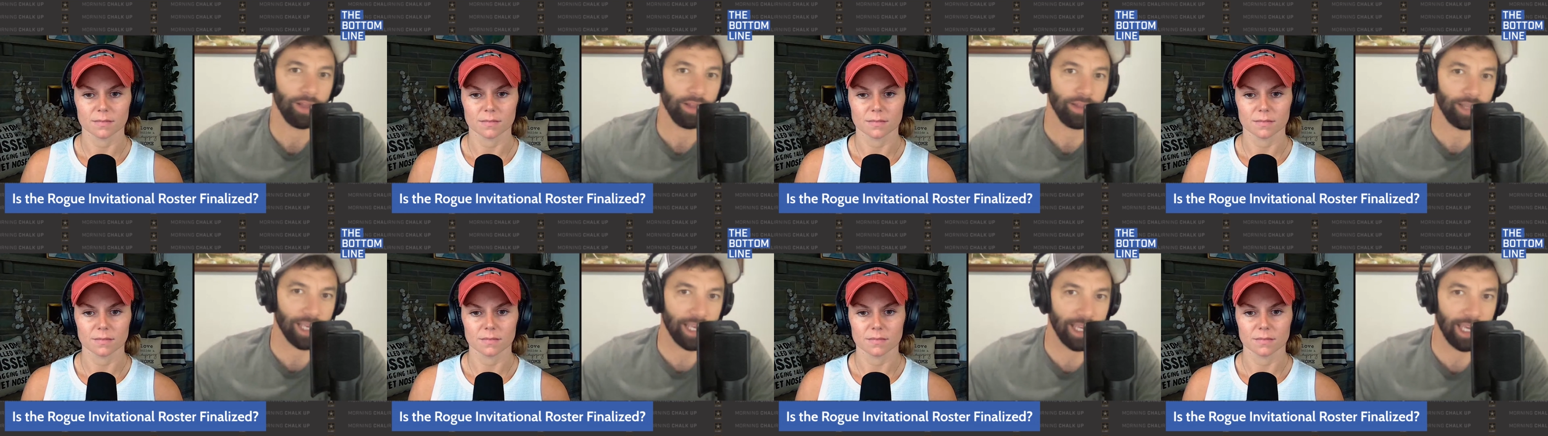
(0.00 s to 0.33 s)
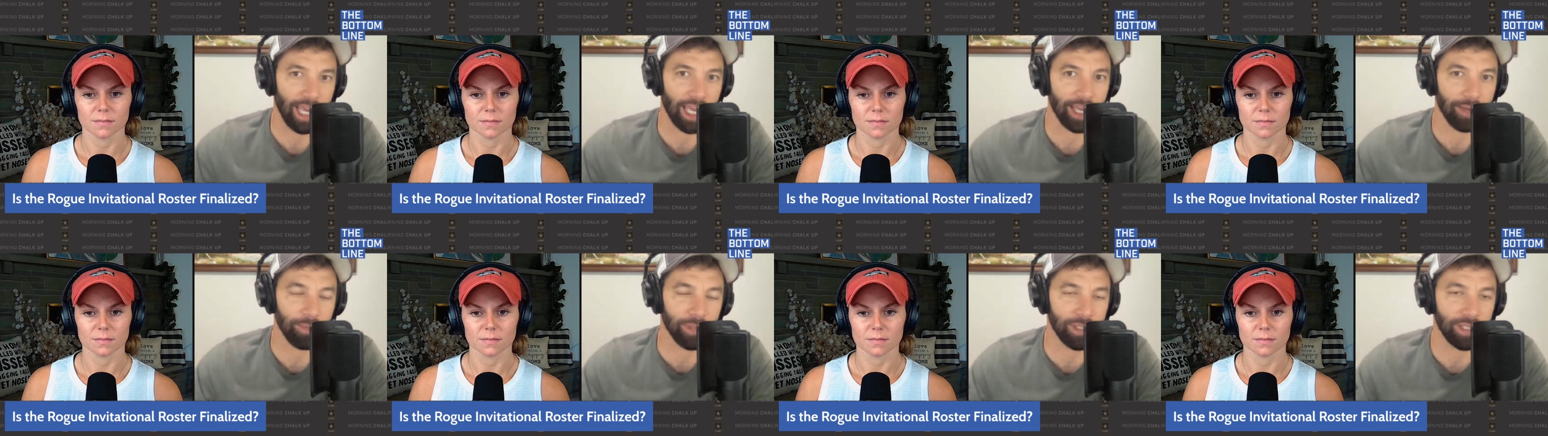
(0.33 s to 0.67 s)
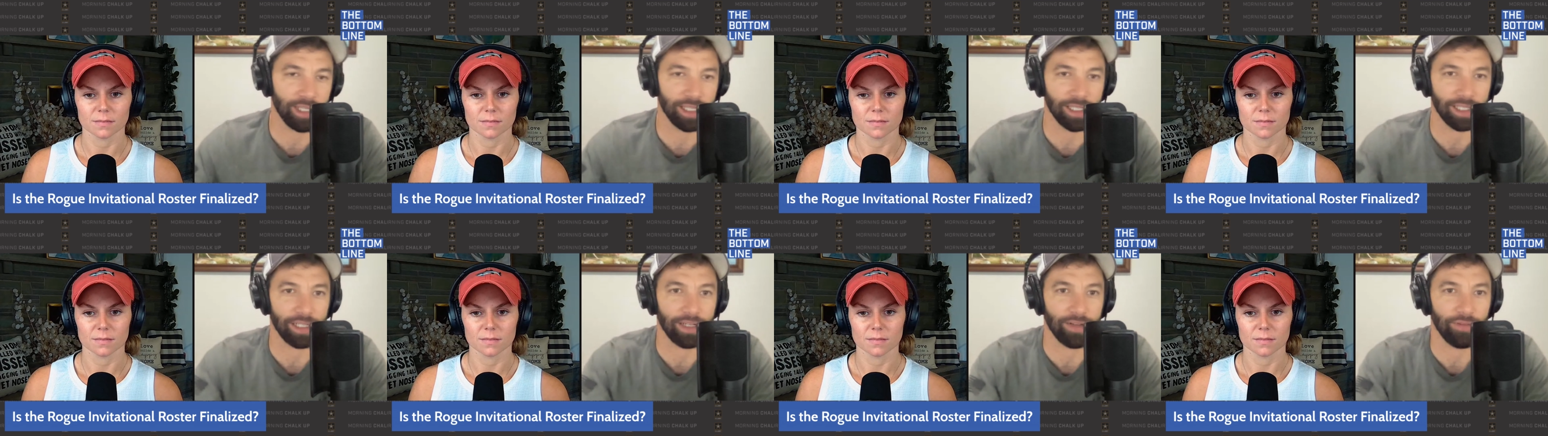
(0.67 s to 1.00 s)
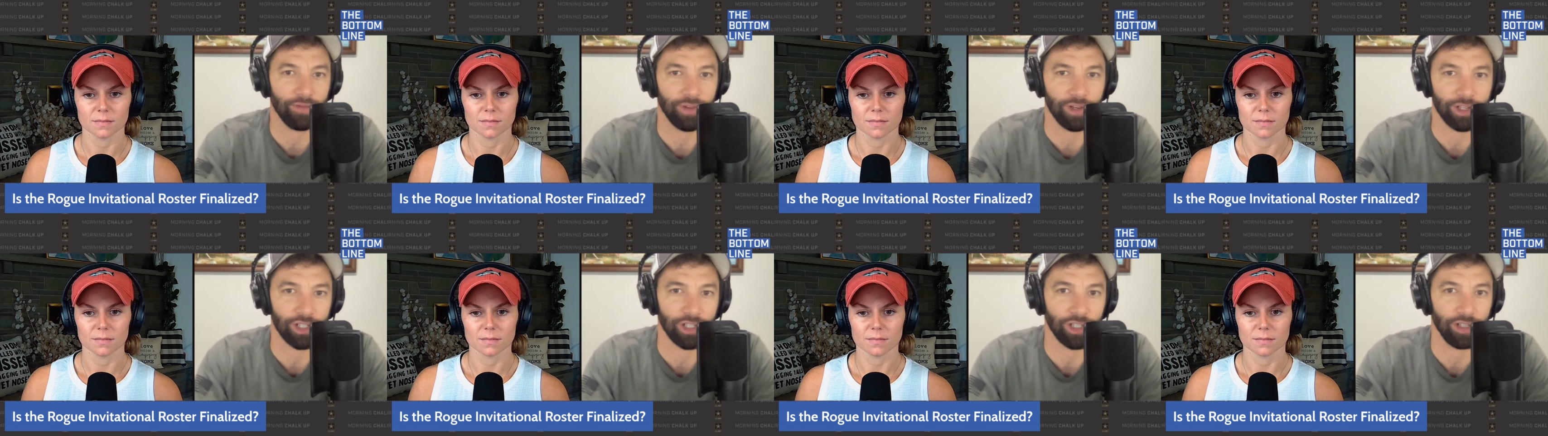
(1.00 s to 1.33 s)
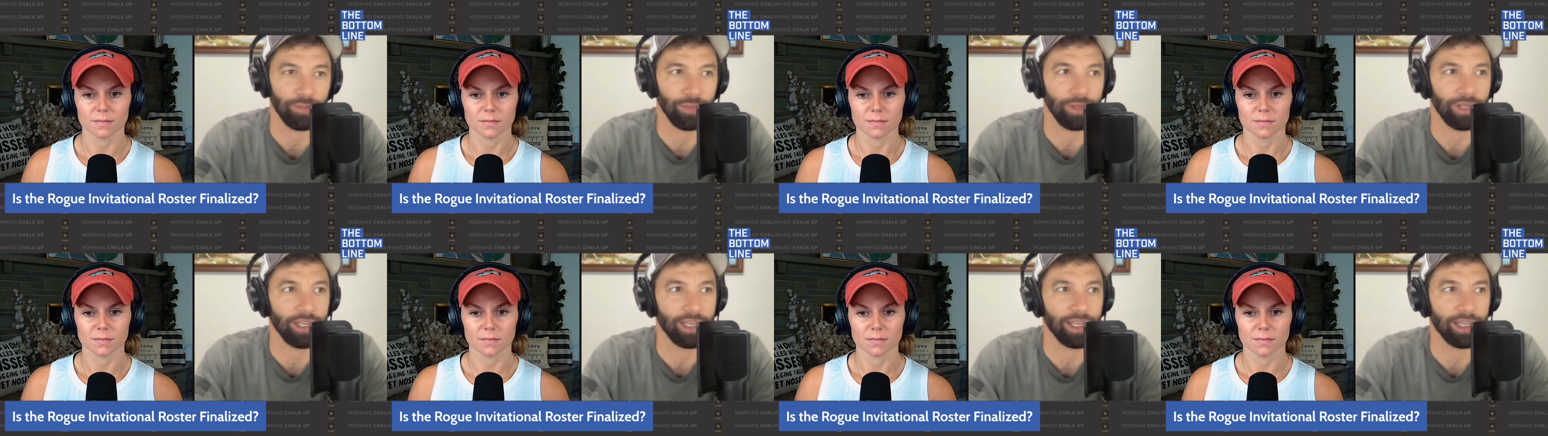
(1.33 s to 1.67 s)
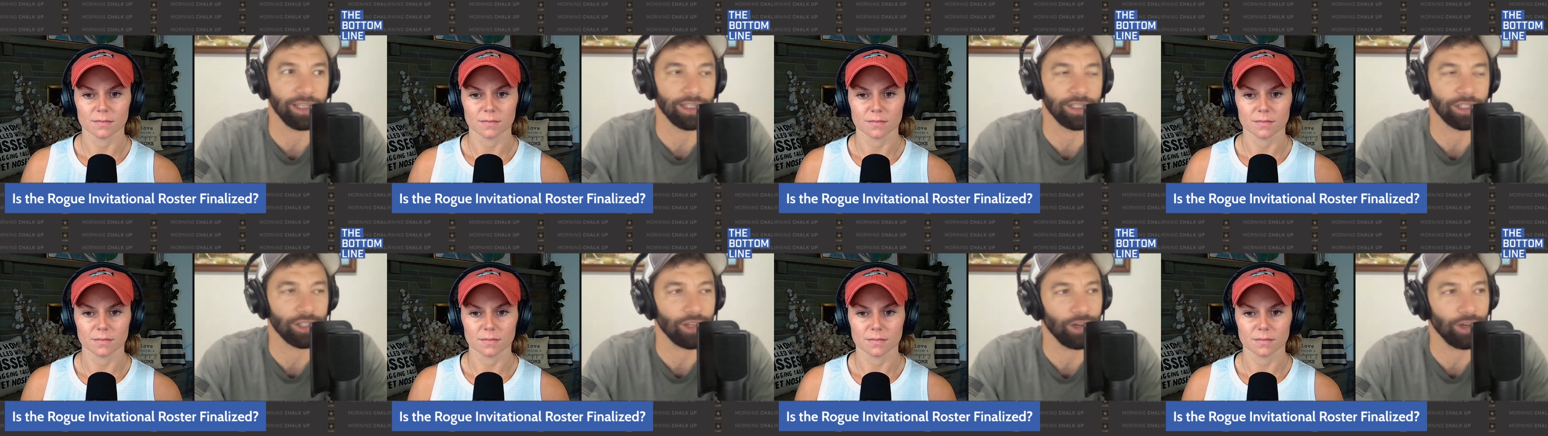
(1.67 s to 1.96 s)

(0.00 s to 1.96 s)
Speaker 1: the game season officially begins.